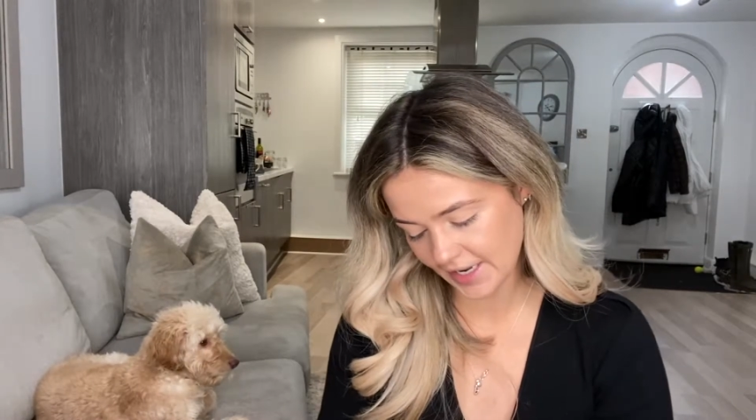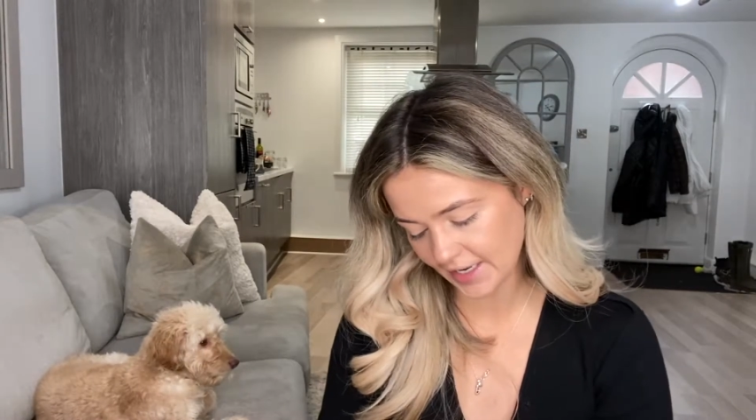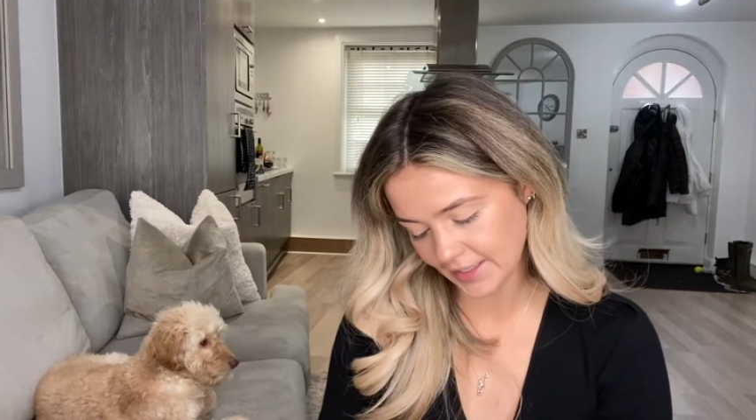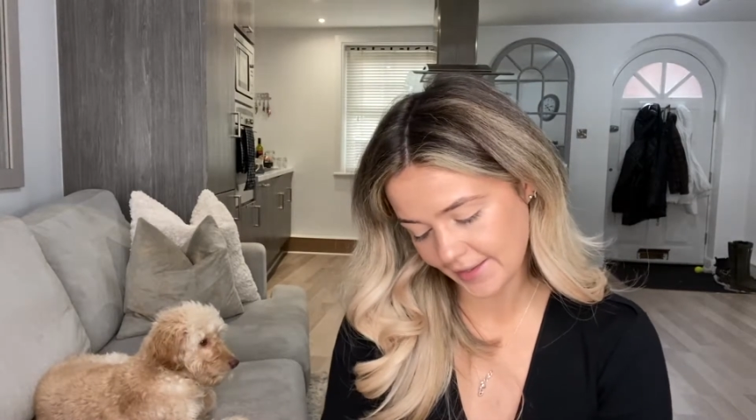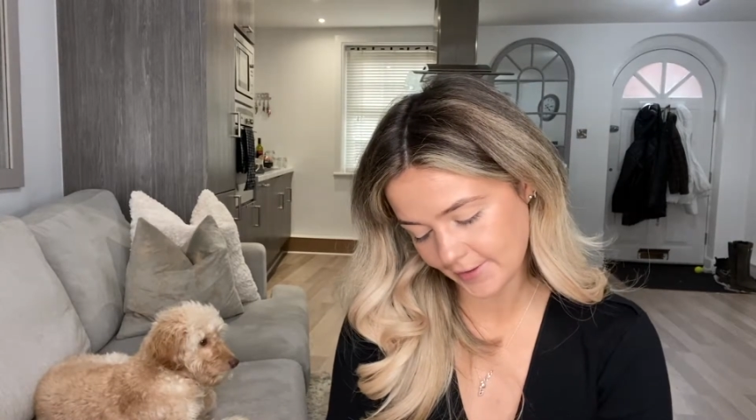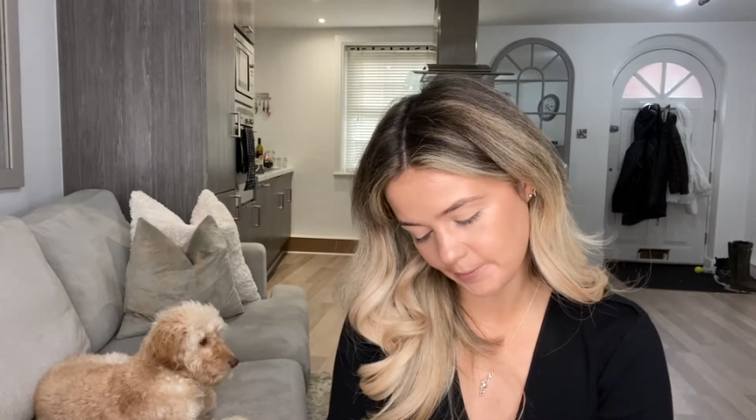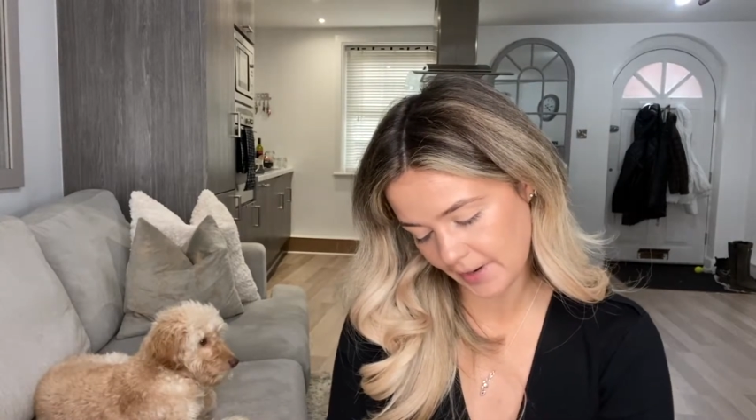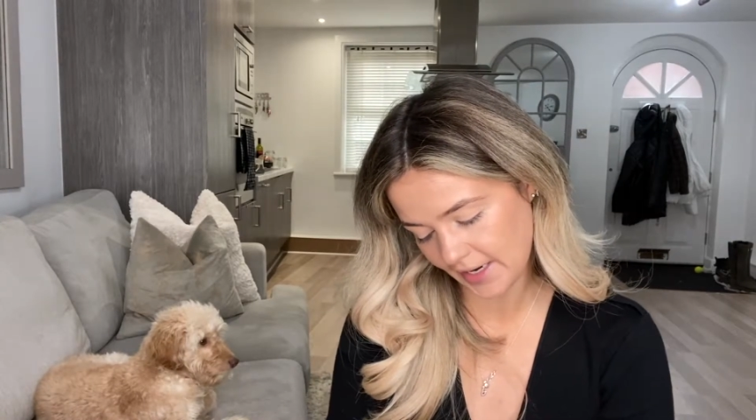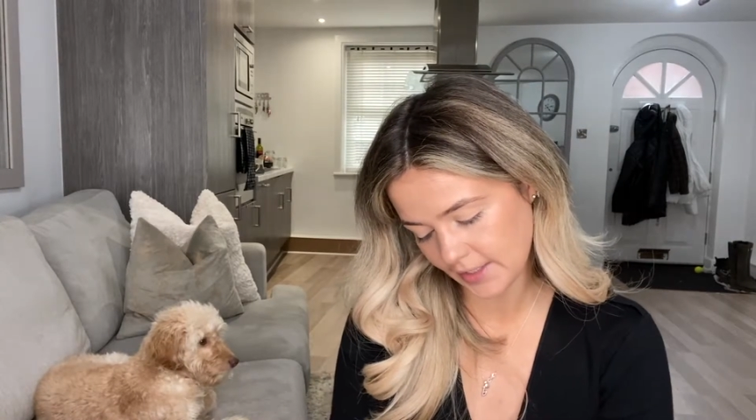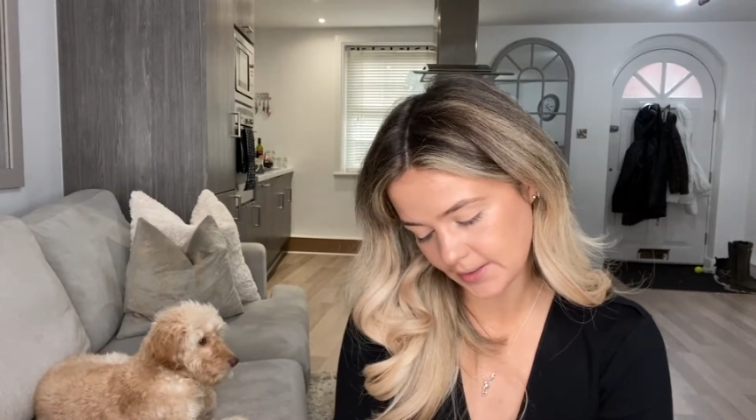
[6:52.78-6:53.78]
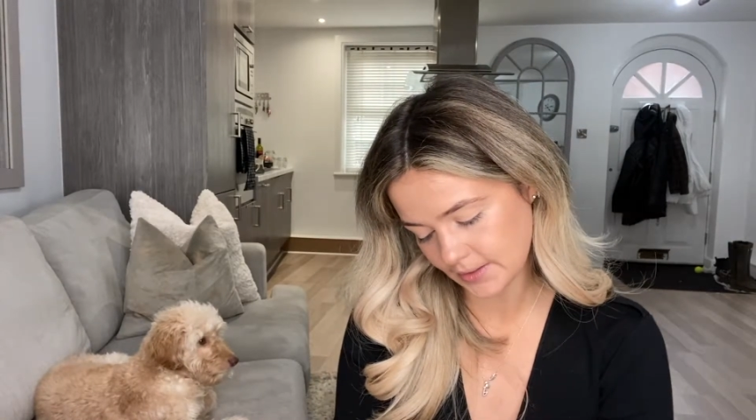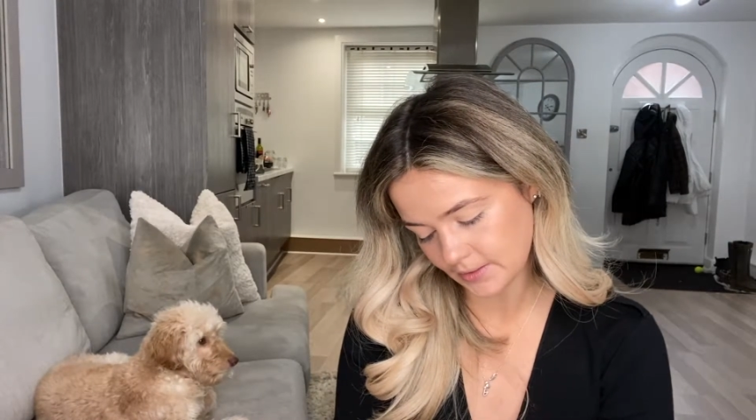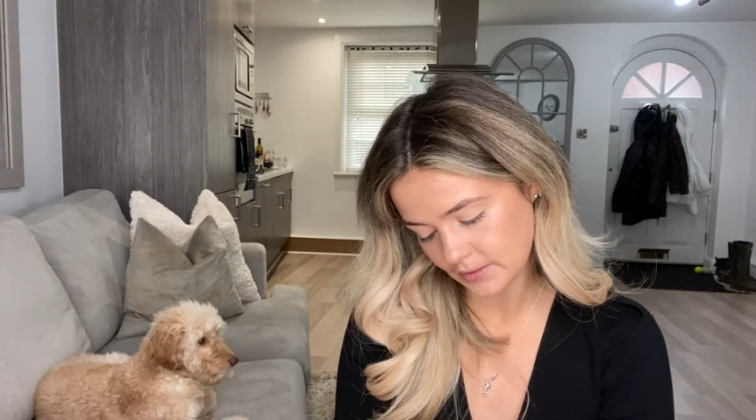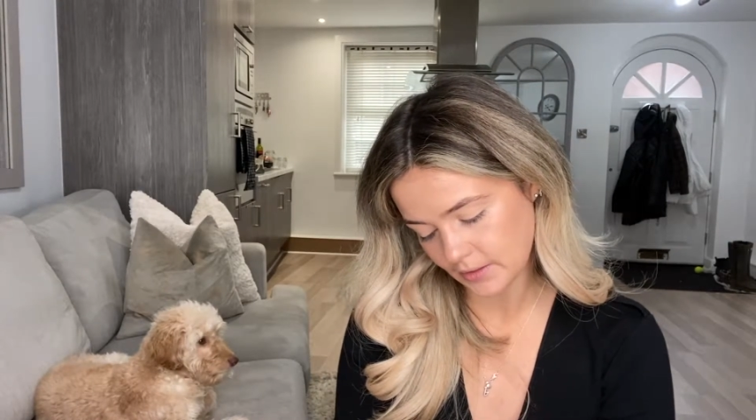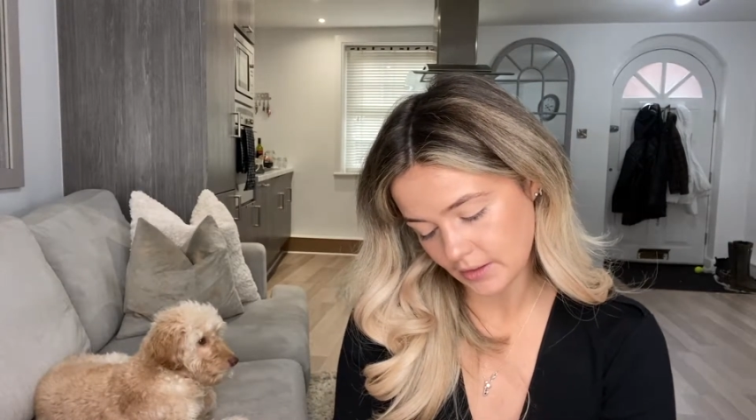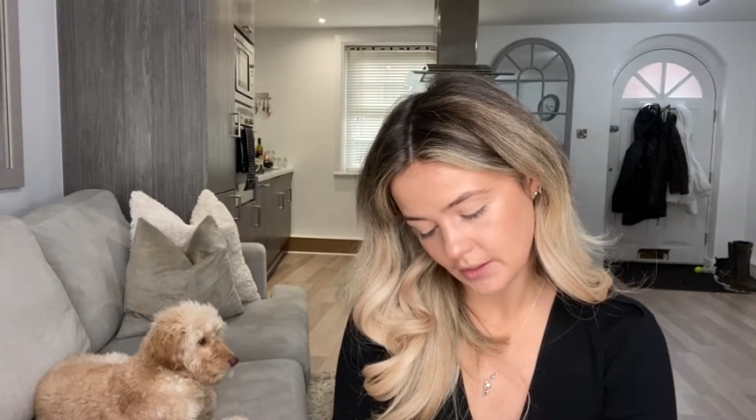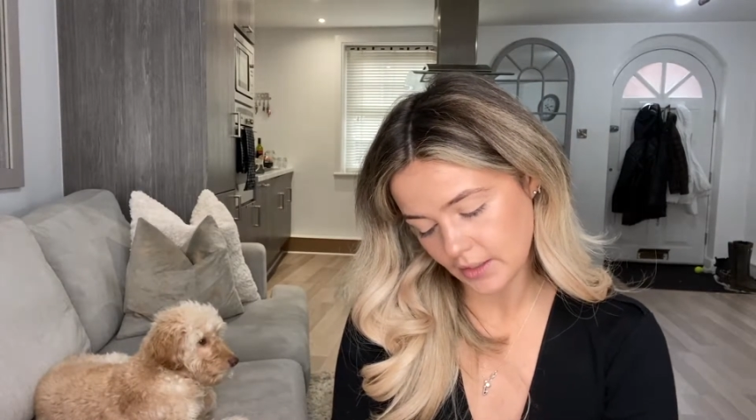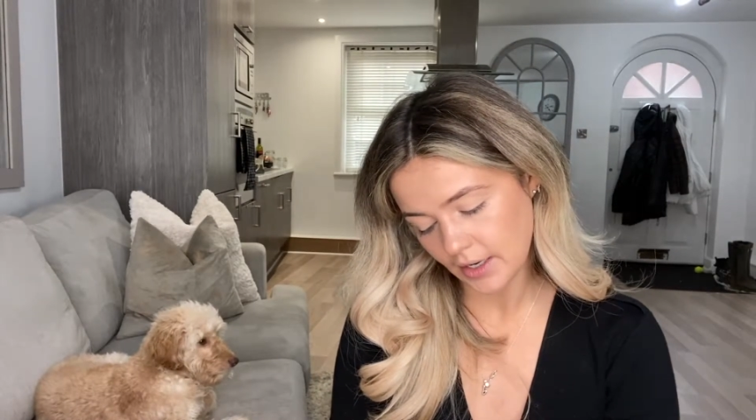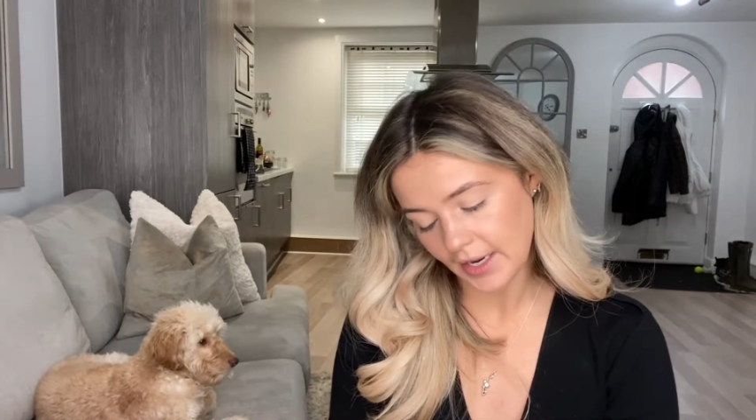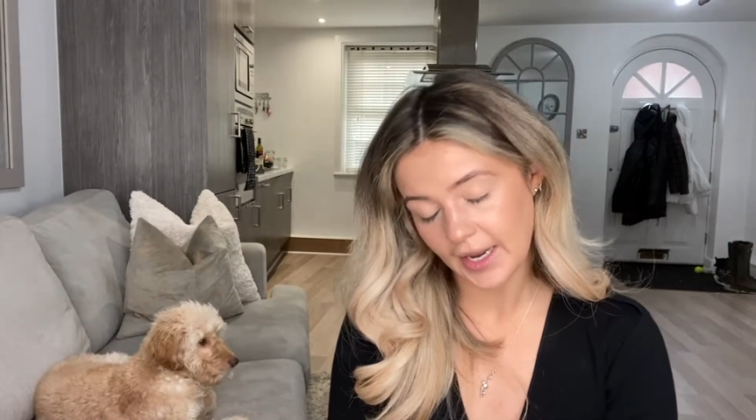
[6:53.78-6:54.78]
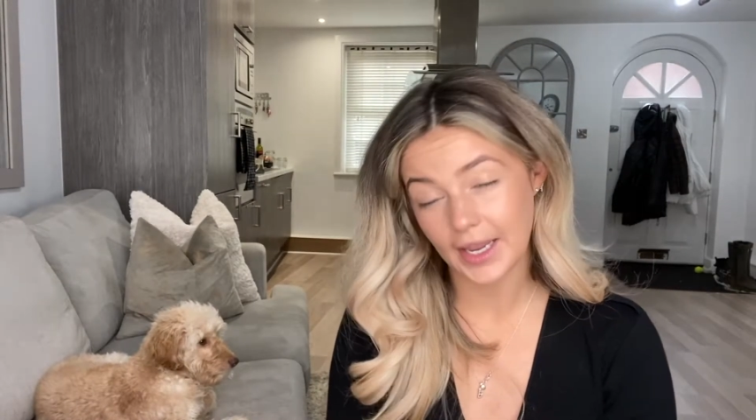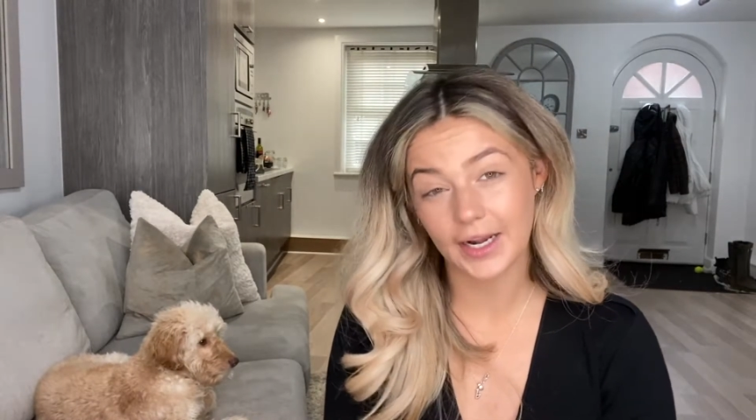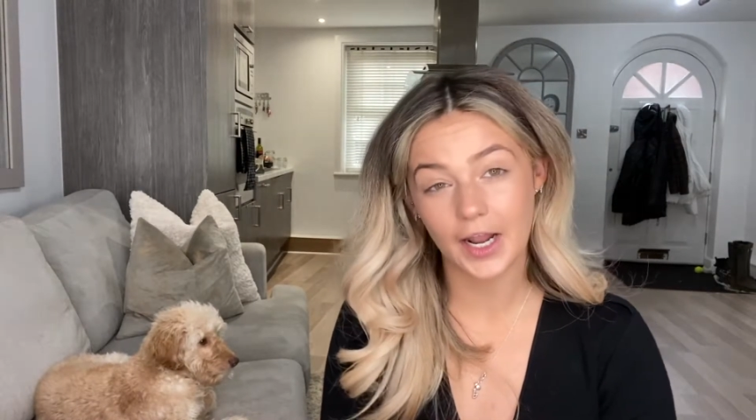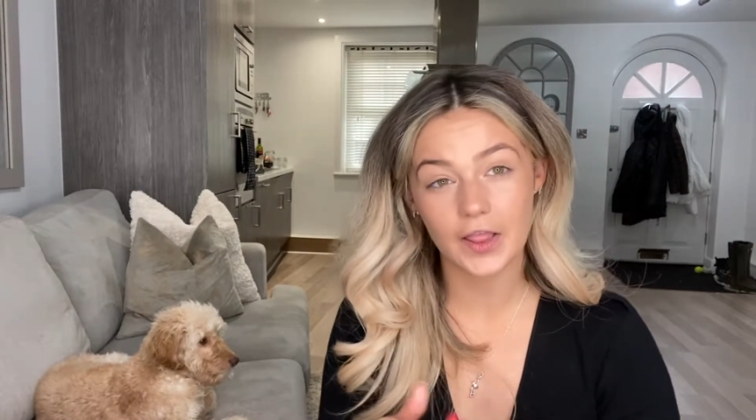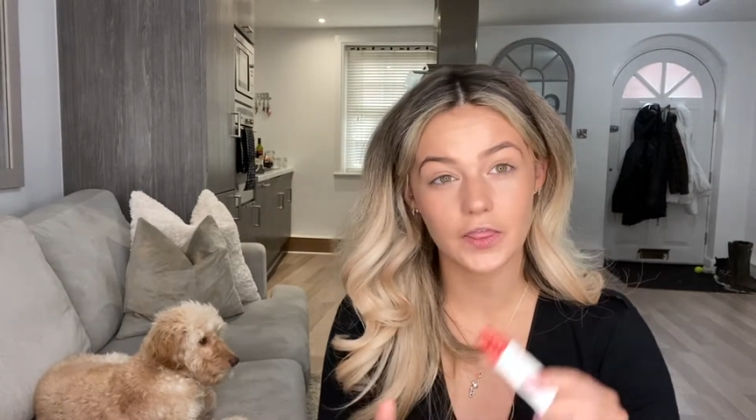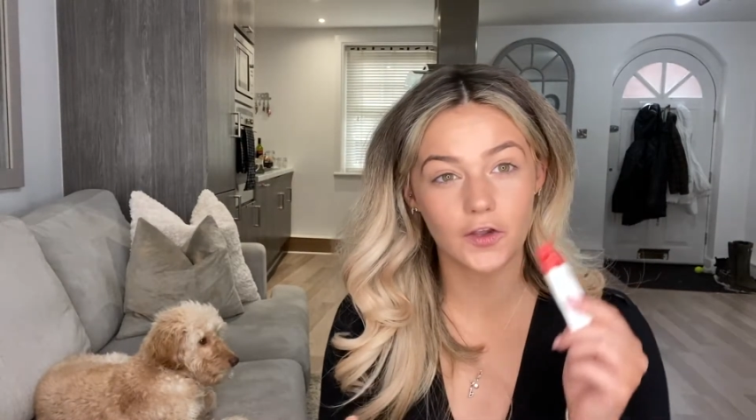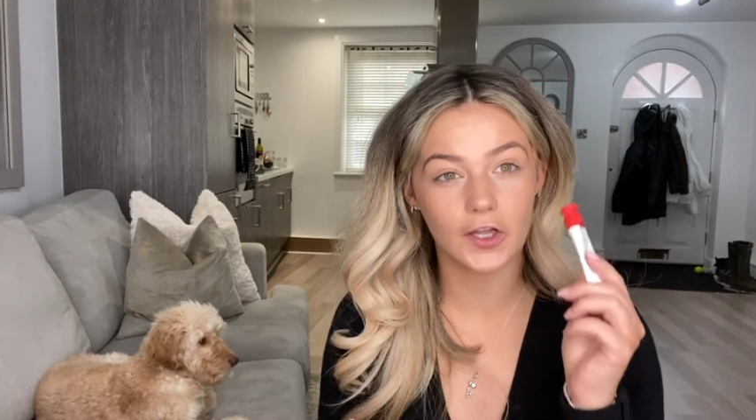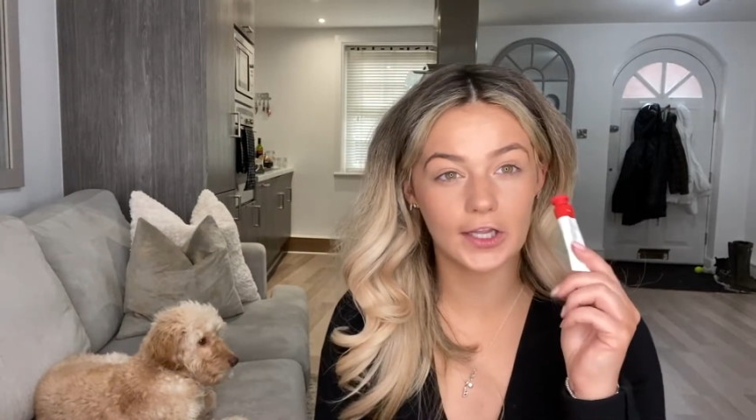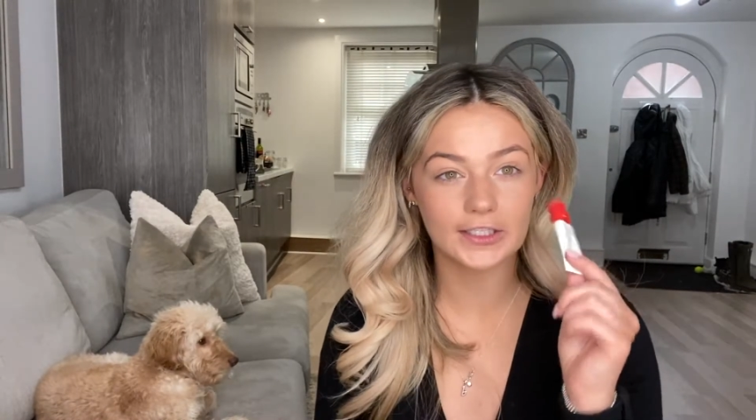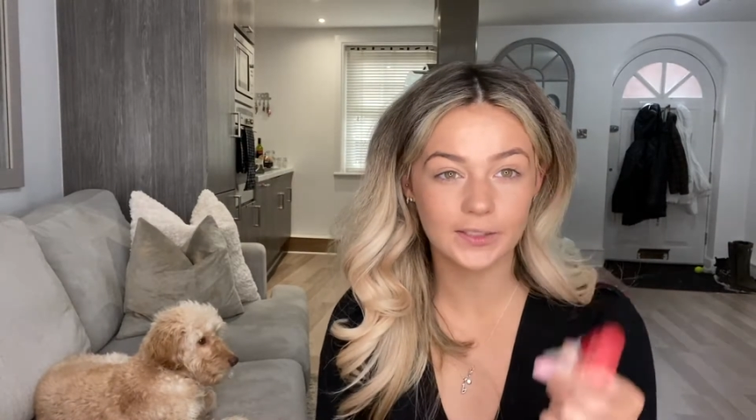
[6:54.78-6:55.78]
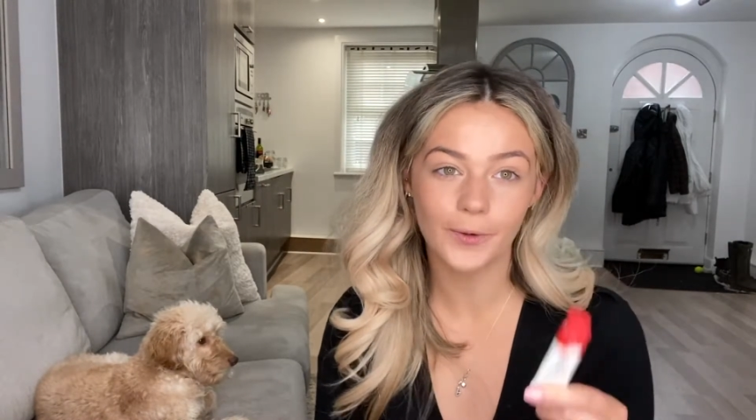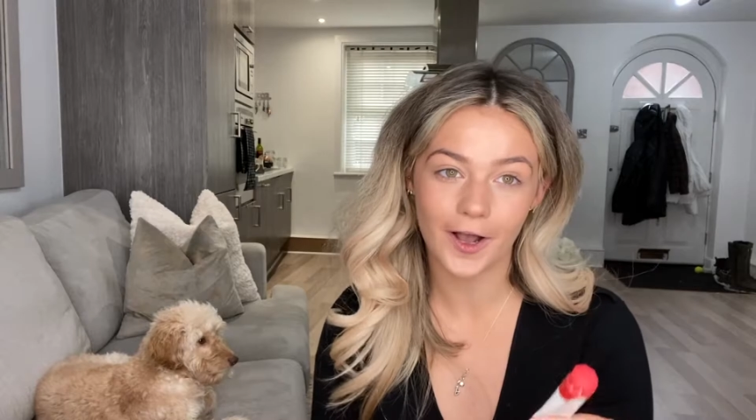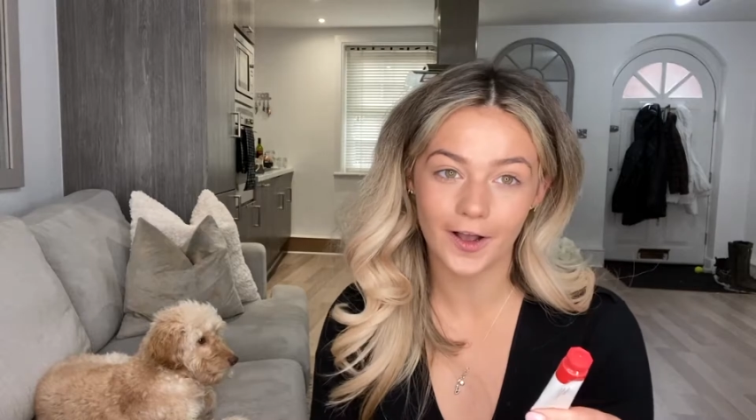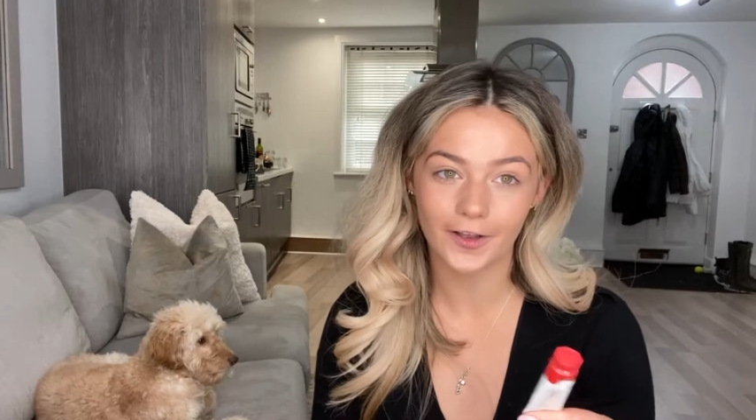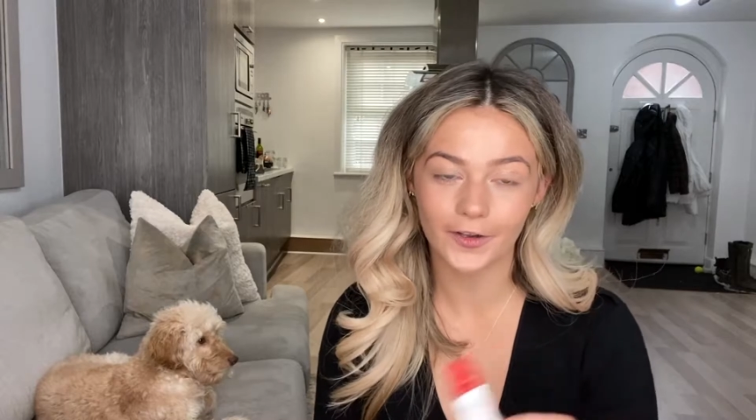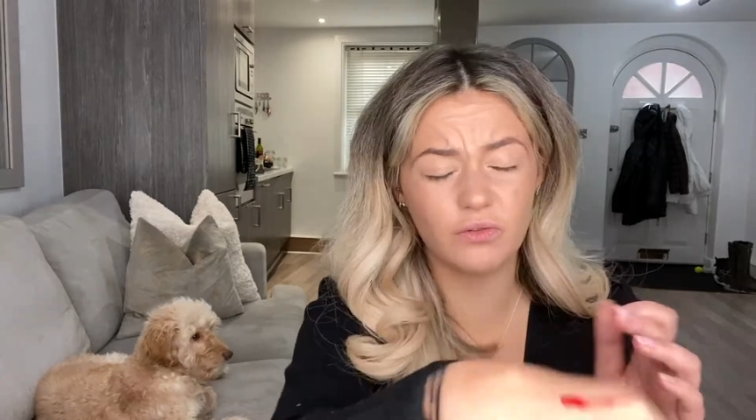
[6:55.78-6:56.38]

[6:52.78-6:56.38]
Cloud Paint in the colour Spark.